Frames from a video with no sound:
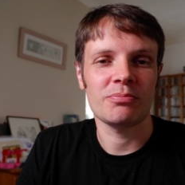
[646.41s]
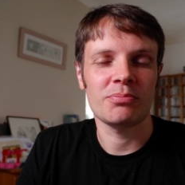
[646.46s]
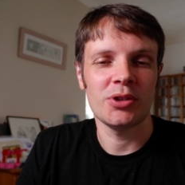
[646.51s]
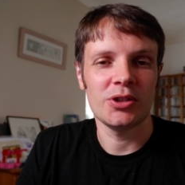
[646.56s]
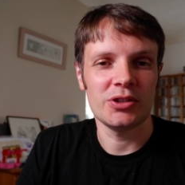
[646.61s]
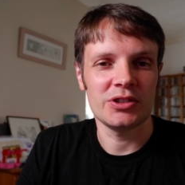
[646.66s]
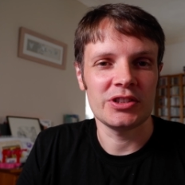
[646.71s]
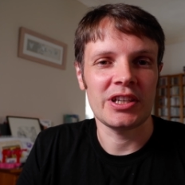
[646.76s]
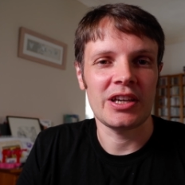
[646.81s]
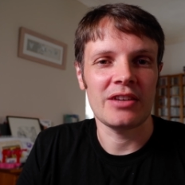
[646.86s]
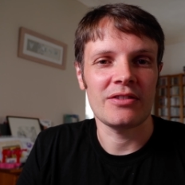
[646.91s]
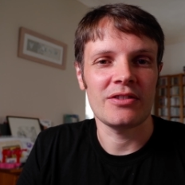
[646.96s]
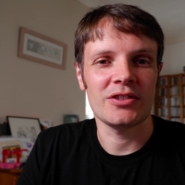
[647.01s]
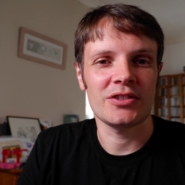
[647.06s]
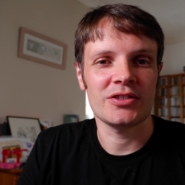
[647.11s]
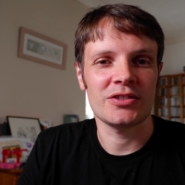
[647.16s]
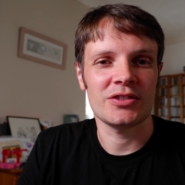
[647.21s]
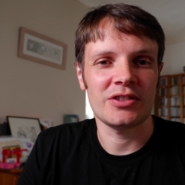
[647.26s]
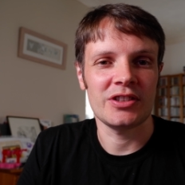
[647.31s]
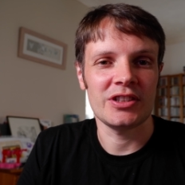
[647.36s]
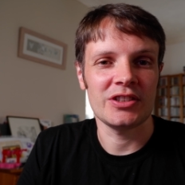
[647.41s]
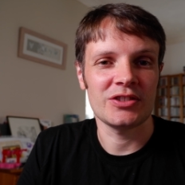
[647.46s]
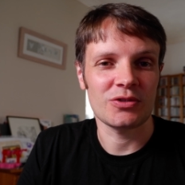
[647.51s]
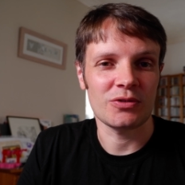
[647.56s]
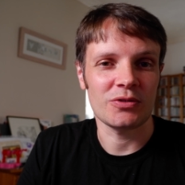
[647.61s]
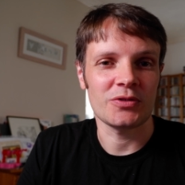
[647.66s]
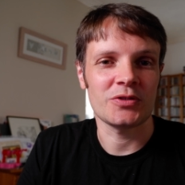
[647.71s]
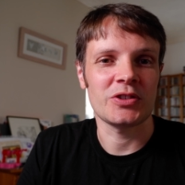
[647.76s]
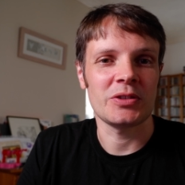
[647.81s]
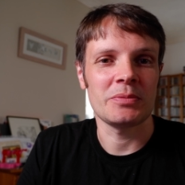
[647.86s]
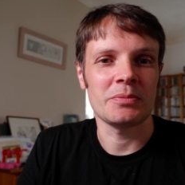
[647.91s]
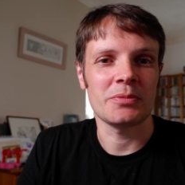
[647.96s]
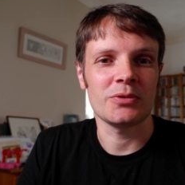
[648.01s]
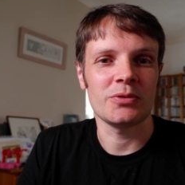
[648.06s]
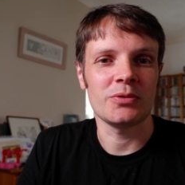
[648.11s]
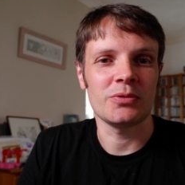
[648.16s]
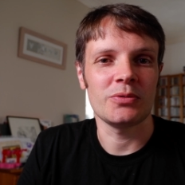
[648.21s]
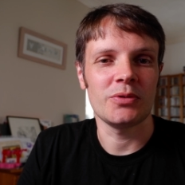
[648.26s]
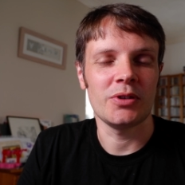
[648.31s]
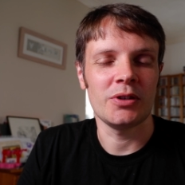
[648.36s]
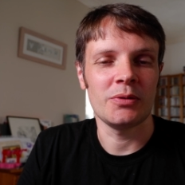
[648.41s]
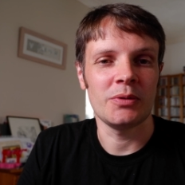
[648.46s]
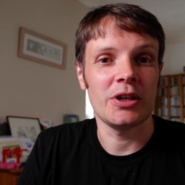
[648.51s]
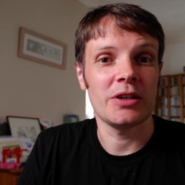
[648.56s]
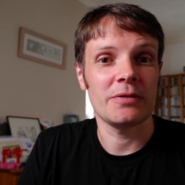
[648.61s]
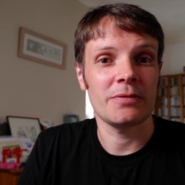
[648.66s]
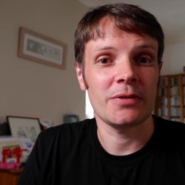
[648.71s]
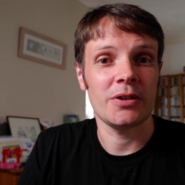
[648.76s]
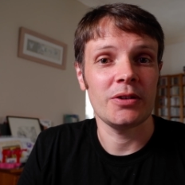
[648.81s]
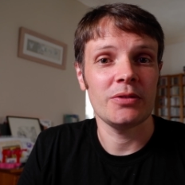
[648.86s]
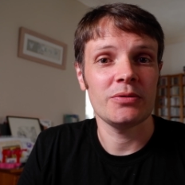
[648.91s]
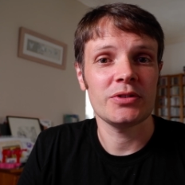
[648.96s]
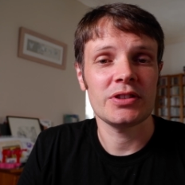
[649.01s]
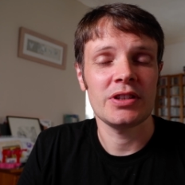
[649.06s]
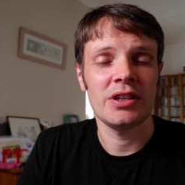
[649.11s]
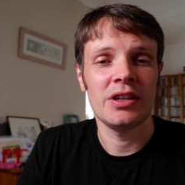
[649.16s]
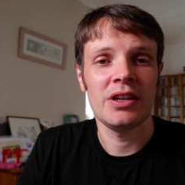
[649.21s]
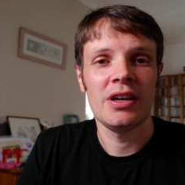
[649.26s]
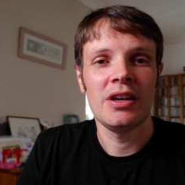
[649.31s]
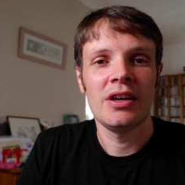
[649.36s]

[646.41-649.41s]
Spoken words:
put together these sort of simple workflows.